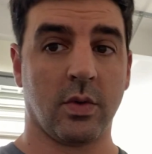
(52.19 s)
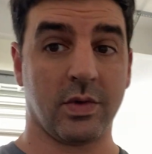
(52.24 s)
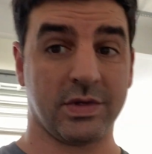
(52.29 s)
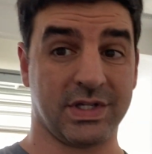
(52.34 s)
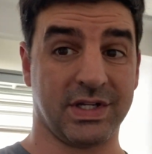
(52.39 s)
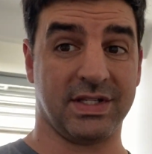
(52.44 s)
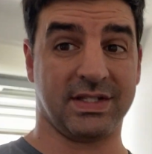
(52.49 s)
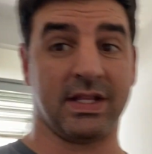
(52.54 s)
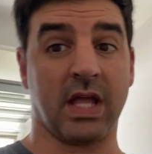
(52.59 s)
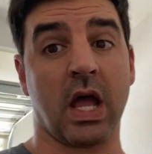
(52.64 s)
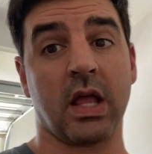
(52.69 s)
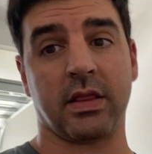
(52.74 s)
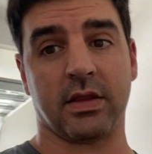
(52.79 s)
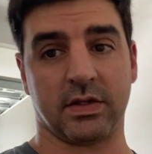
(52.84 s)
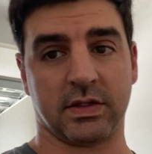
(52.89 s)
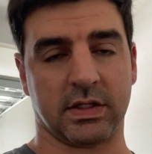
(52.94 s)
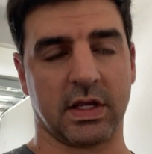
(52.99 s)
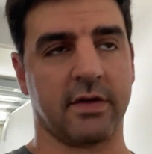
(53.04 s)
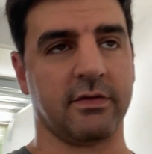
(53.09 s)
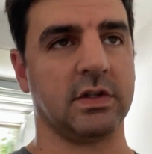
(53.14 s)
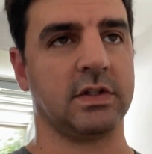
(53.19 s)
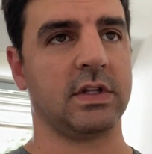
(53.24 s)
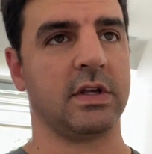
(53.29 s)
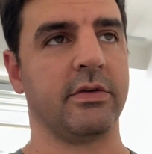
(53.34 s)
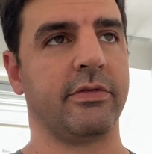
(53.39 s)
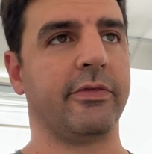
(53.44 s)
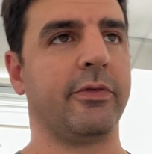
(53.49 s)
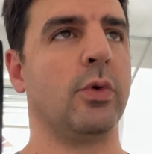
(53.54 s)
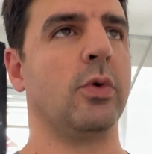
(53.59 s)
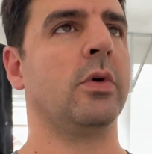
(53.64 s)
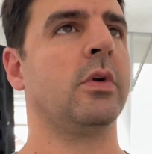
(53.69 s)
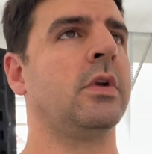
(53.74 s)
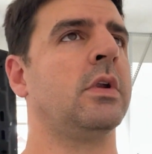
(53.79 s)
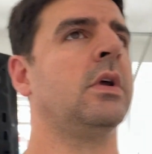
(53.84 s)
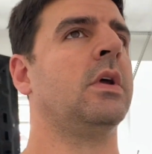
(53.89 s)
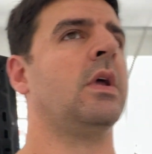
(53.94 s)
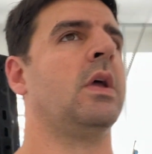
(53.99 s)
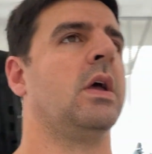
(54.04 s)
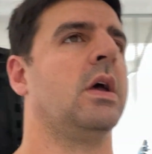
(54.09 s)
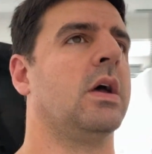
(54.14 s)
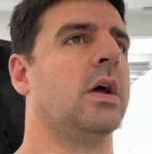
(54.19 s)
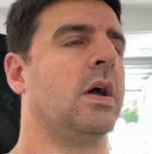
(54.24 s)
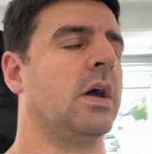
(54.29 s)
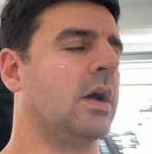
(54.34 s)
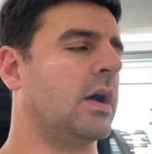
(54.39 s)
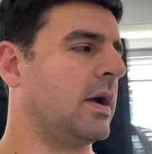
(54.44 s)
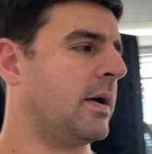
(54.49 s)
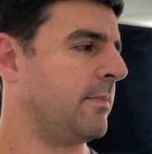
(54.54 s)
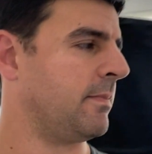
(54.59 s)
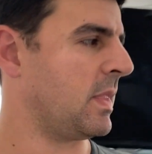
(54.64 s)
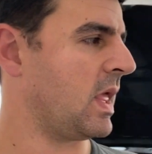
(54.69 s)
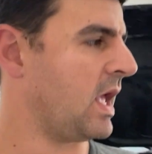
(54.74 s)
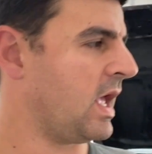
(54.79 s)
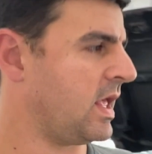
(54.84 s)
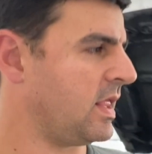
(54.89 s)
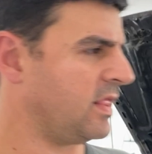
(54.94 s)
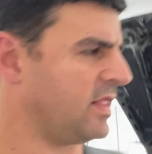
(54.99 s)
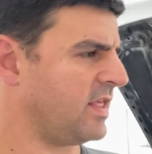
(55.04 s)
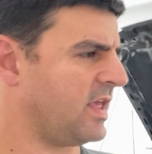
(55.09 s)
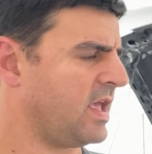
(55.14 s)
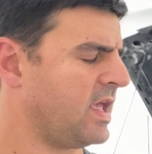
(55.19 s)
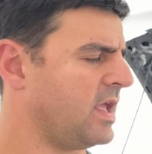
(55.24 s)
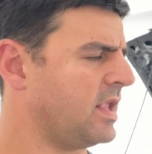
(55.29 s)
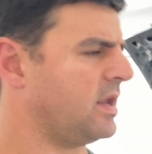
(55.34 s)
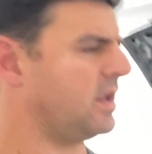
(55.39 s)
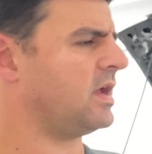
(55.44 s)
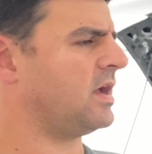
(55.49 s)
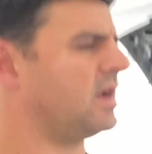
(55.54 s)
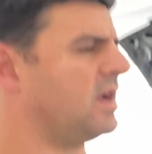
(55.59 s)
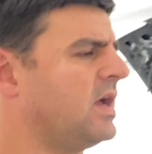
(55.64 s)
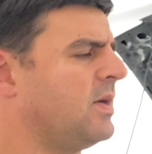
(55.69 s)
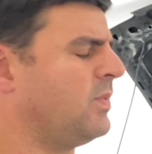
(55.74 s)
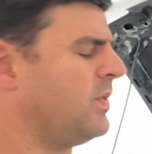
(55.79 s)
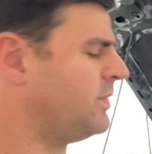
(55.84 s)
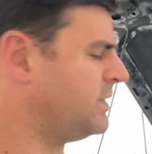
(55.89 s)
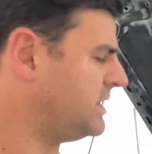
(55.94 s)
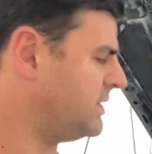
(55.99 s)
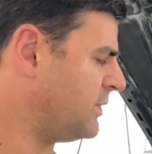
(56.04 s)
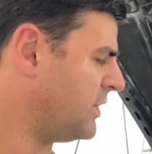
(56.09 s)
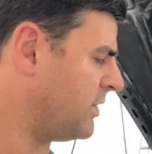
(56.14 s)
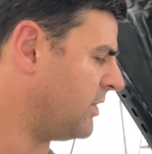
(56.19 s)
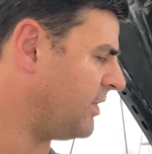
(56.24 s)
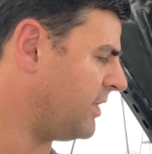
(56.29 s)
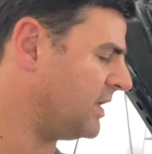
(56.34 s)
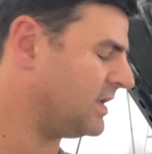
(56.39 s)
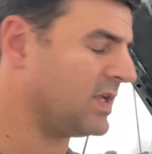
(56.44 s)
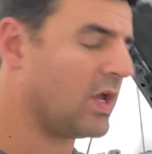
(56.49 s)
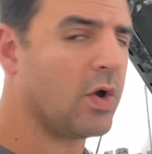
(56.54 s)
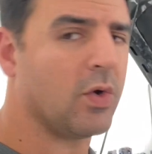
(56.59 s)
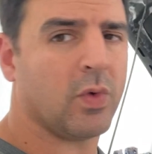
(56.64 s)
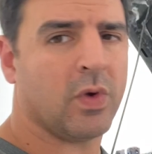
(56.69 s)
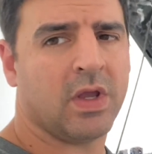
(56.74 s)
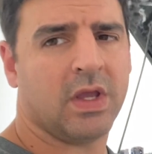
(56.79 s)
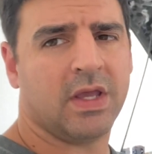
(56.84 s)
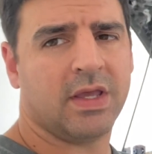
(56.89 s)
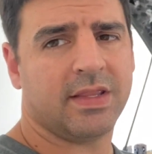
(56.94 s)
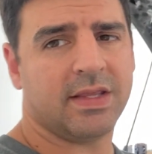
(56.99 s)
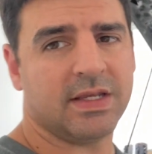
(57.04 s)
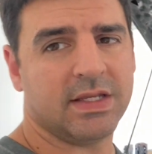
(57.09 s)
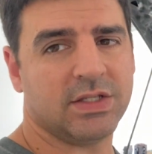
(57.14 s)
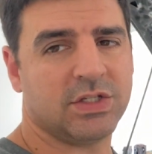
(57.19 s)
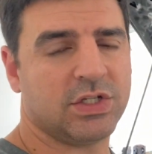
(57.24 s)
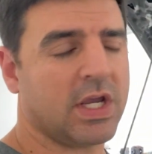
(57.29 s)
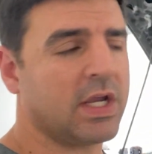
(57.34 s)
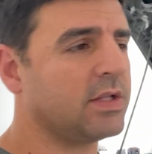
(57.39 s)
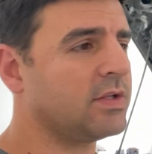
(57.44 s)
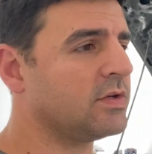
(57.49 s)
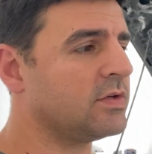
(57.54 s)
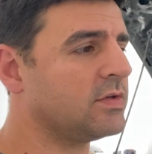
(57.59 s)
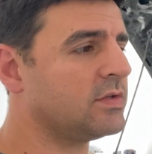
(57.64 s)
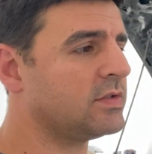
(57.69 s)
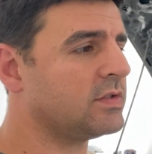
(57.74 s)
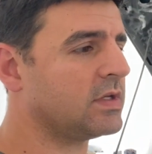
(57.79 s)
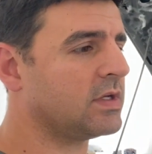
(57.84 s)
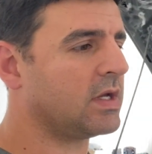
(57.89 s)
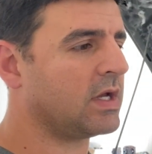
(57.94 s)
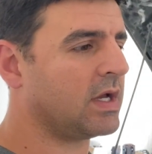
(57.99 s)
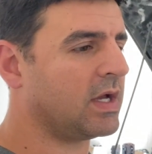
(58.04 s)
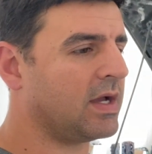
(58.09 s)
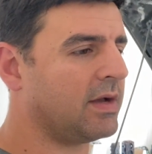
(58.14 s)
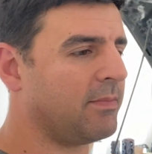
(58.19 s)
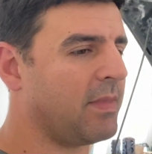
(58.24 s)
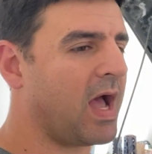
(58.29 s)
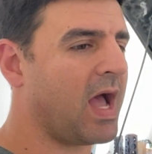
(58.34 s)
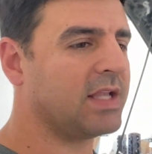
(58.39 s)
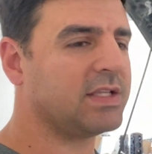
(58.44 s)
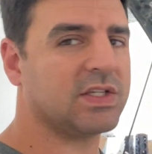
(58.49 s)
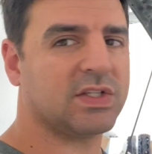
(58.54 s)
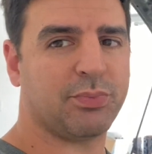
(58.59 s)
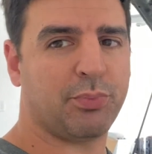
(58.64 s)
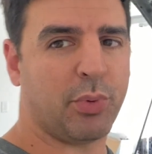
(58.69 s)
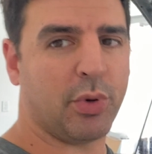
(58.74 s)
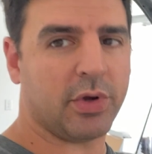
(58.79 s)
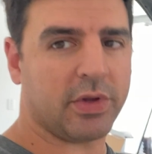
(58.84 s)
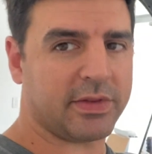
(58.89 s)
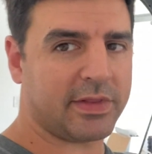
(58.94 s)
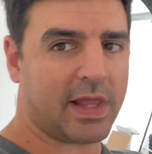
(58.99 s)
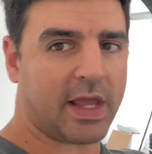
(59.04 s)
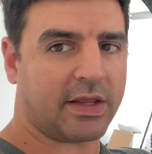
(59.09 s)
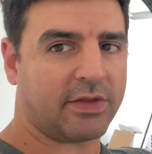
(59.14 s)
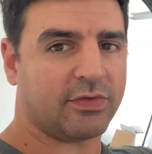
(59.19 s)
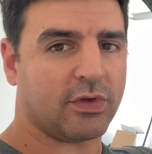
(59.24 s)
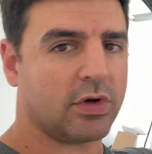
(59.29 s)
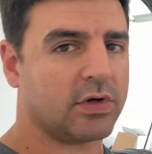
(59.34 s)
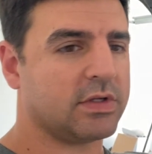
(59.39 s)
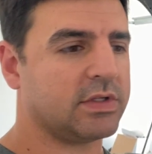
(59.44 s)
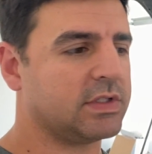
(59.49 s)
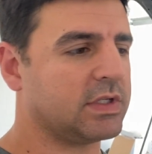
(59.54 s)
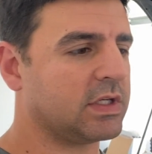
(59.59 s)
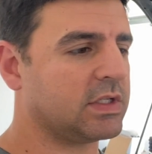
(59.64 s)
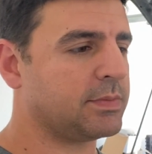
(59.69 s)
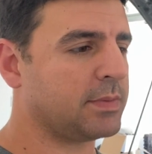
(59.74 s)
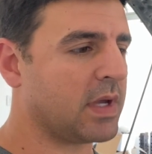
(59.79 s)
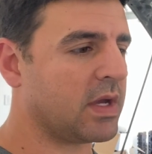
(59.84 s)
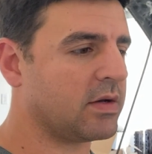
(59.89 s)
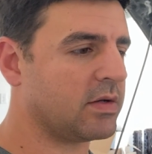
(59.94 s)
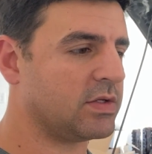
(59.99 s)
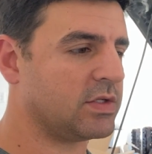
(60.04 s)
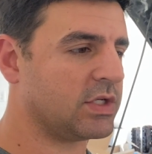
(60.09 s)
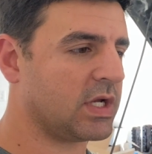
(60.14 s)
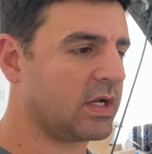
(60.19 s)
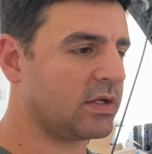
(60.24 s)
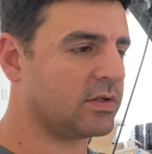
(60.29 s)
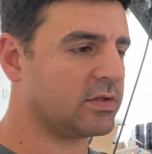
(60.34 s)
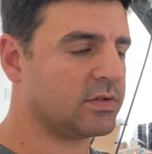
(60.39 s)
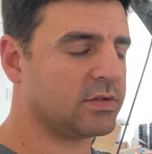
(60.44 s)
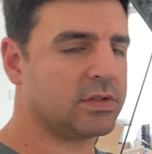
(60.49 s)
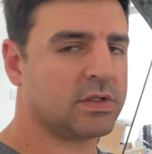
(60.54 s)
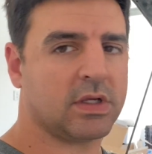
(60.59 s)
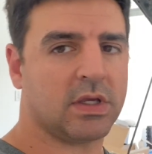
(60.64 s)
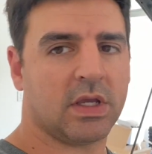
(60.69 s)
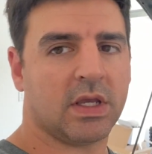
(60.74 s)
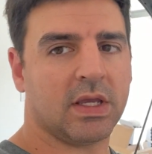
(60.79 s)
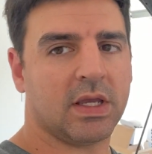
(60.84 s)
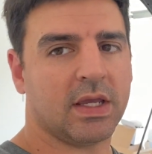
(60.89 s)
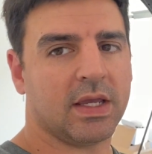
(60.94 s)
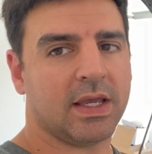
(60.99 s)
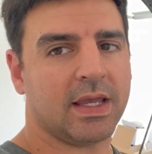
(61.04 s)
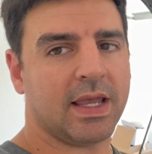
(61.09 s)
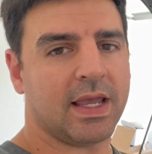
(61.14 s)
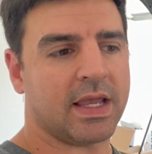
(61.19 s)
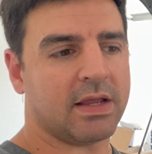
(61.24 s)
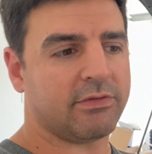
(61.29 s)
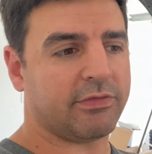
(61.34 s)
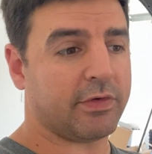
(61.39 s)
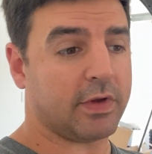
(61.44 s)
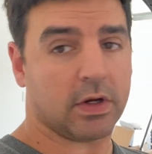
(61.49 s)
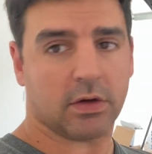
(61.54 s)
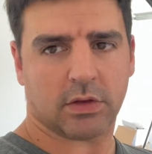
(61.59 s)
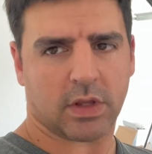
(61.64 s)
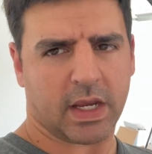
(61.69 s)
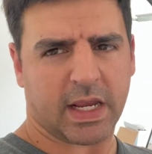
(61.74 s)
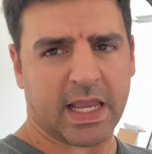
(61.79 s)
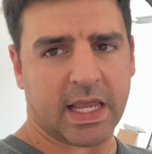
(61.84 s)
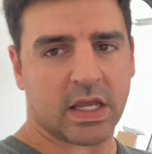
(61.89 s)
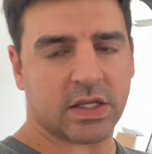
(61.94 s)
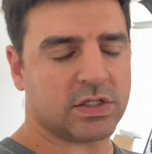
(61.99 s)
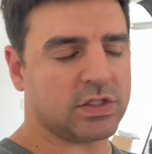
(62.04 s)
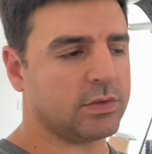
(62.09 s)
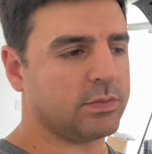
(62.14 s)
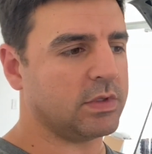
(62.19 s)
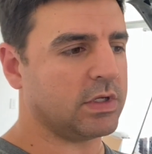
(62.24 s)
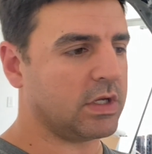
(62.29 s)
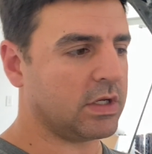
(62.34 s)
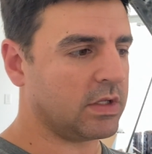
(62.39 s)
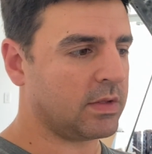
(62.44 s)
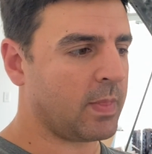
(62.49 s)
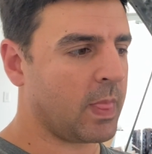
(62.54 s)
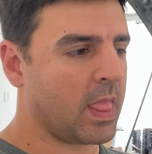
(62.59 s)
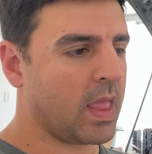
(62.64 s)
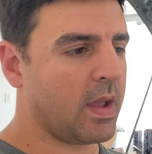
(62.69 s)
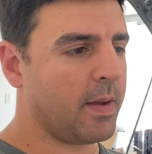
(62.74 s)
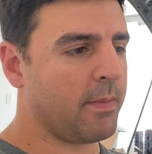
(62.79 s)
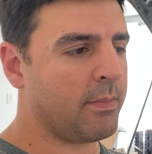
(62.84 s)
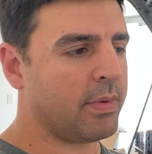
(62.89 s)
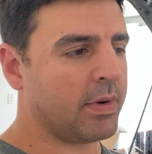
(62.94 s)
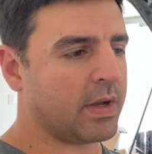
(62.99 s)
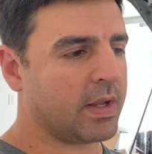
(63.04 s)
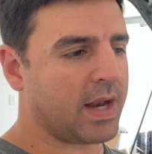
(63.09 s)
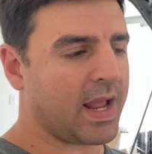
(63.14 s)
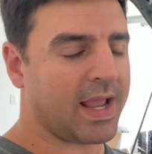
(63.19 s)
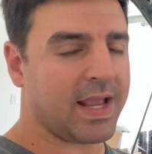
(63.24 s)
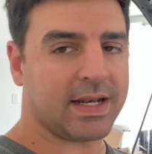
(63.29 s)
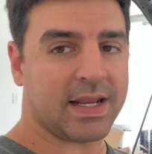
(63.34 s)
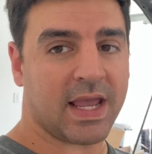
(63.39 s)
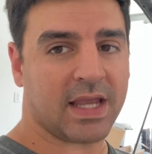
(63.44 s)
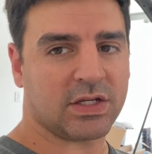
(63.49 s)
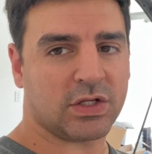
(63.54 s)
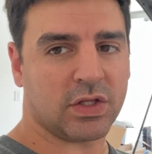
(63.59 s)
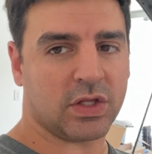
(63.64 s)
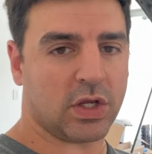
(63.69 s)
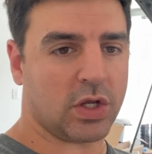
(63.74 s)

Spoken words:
which it is not. This is obviously a Ford. And then what was some other things? Oh, the injectors. I just put like 36-pound injectors and figured like, yeah, it should be good. But I had to actually